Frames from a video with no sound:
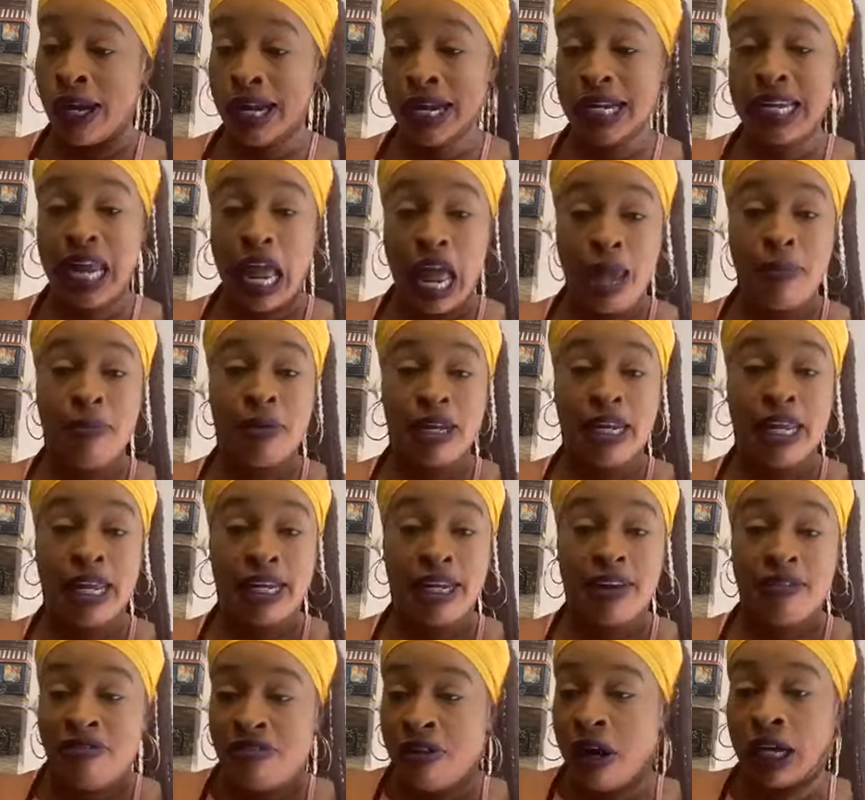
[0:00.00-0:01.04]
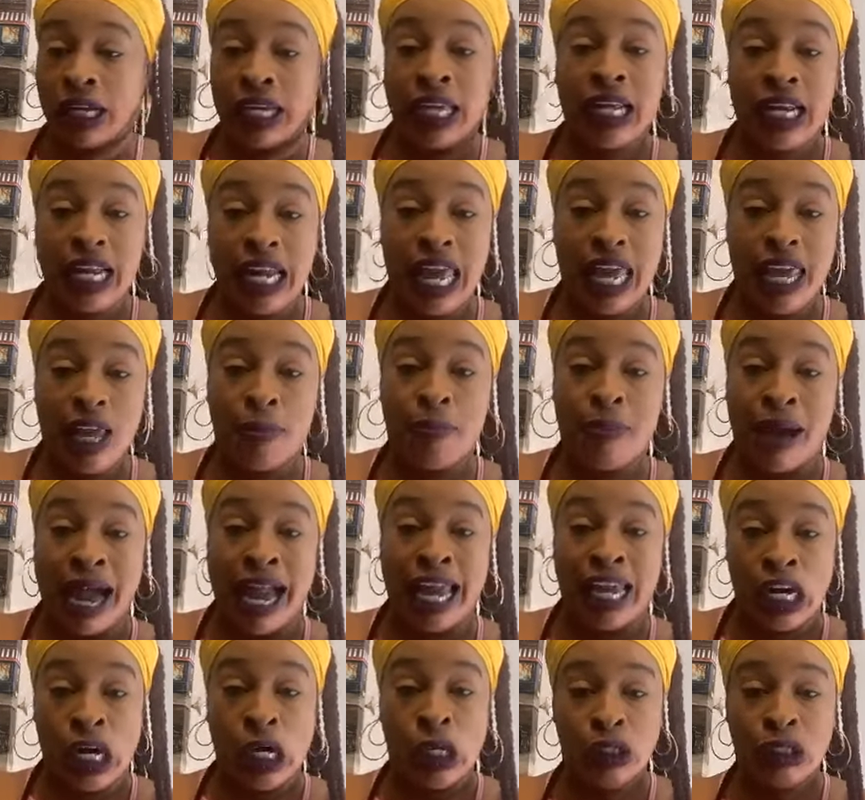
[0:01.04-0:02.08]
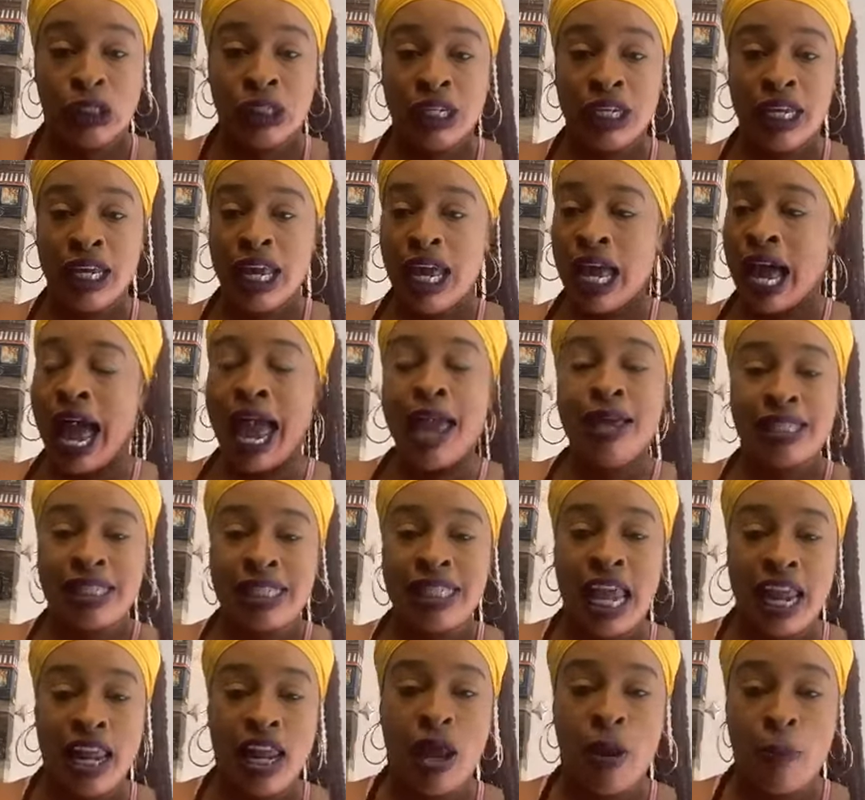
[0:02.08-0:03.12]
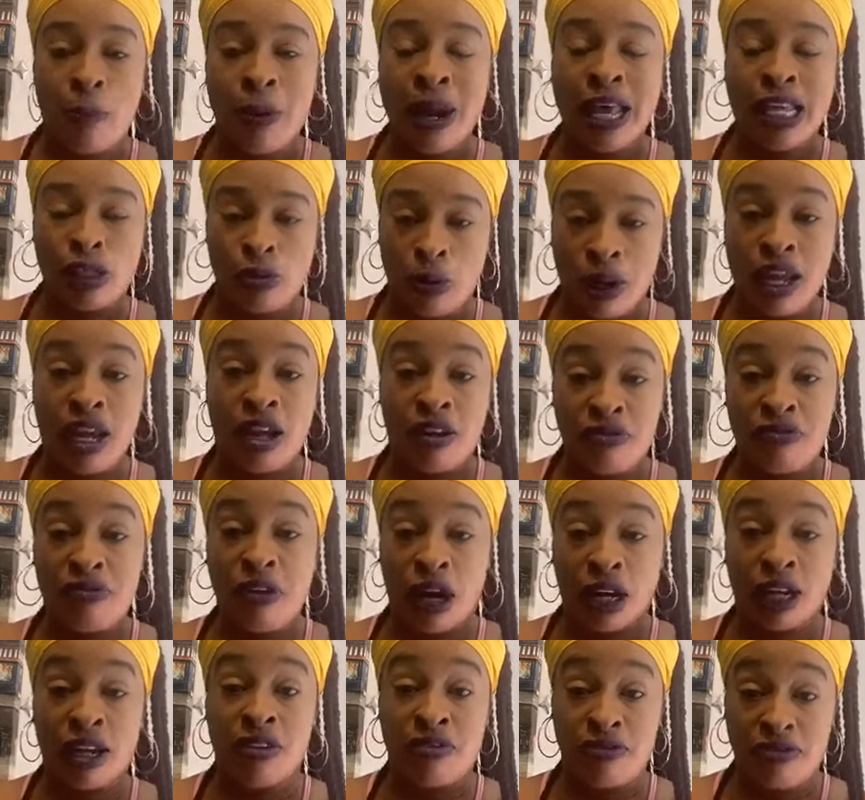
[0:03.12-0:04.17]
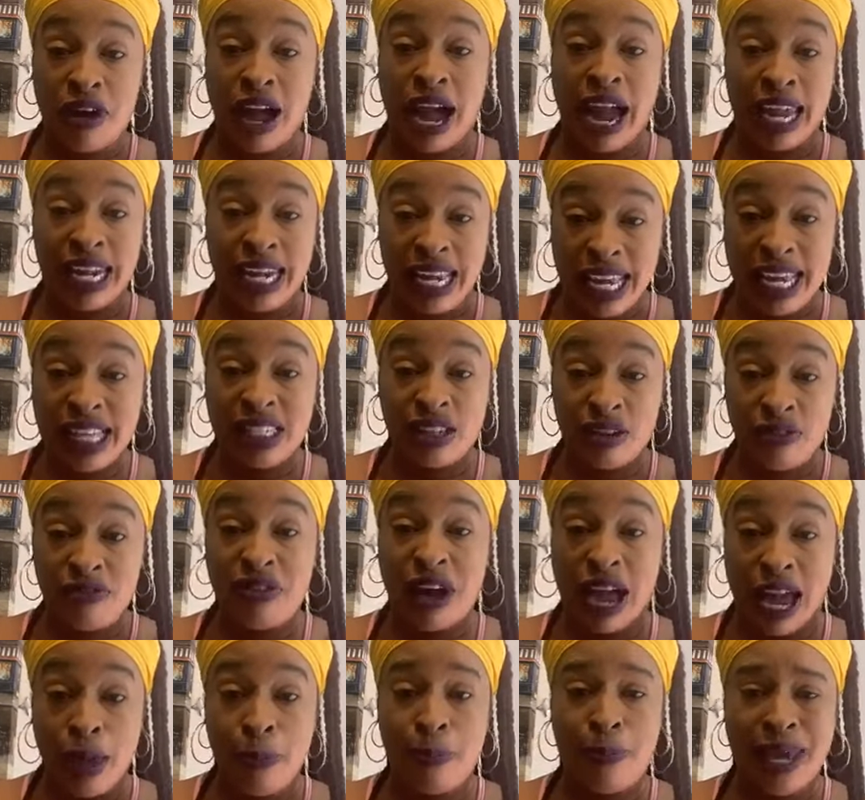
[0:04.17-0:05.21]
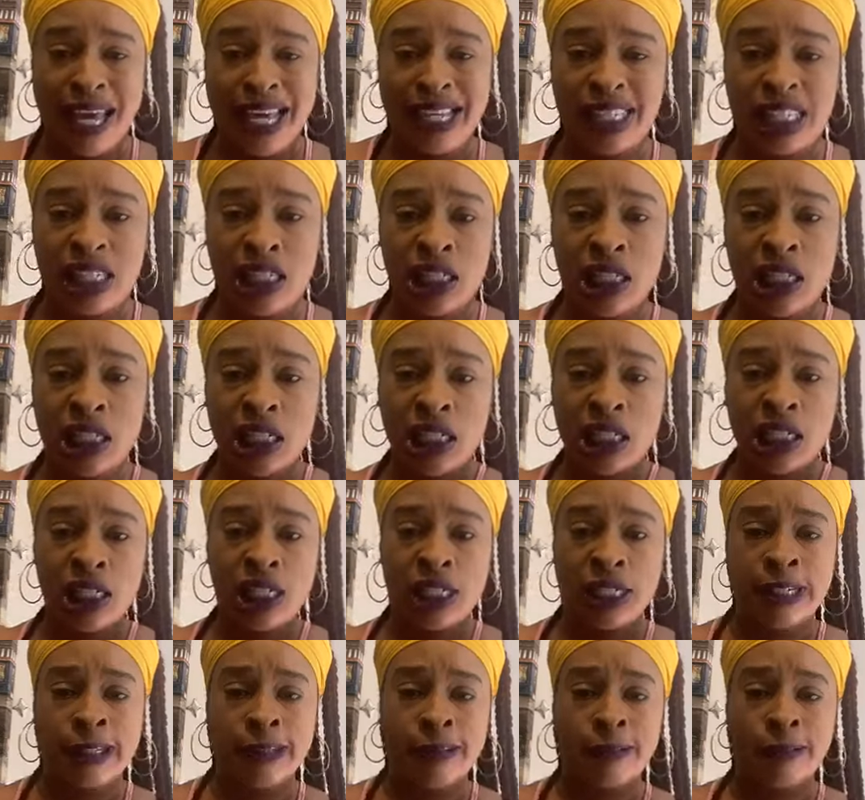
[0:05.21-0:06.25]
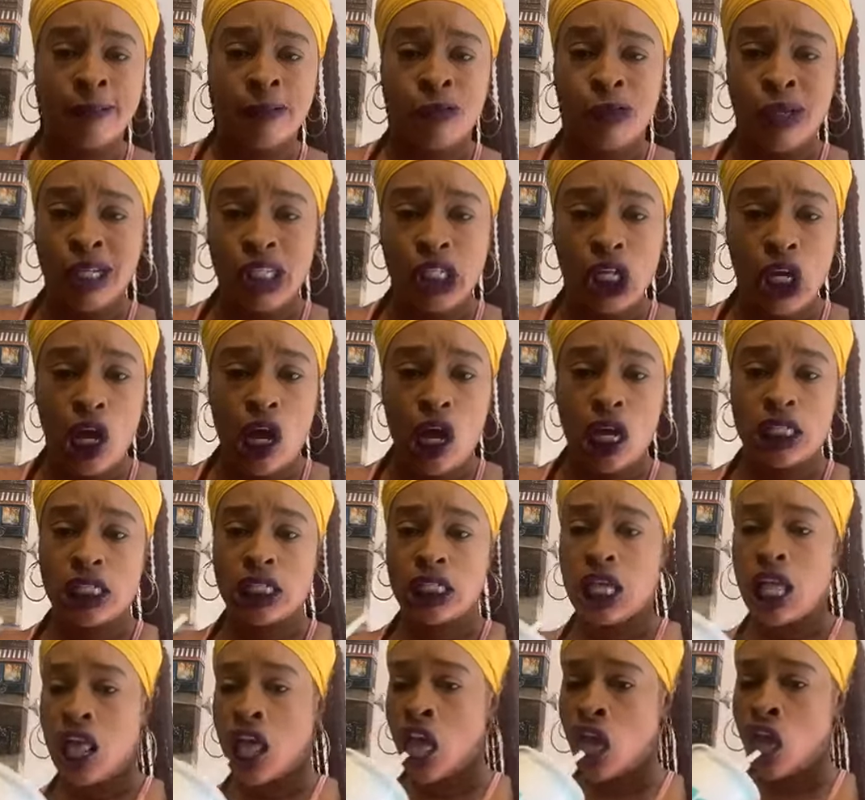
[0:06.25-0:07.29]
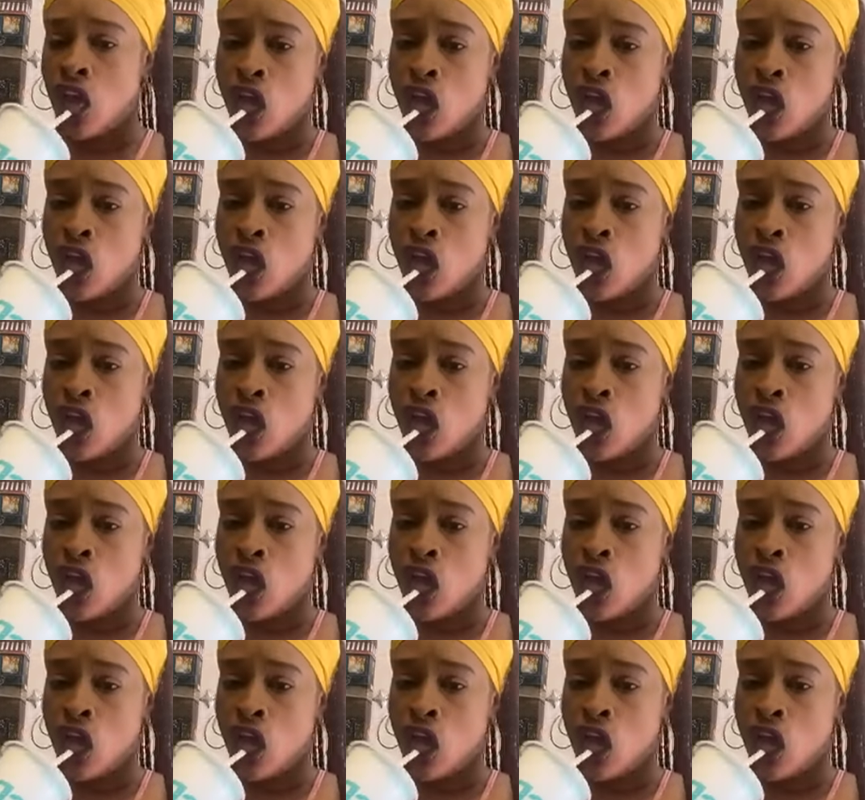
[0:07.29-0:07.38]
So anytime you need to fucking clear your mind out, I send you a place where you can fucking find ease and find peace. Real talks.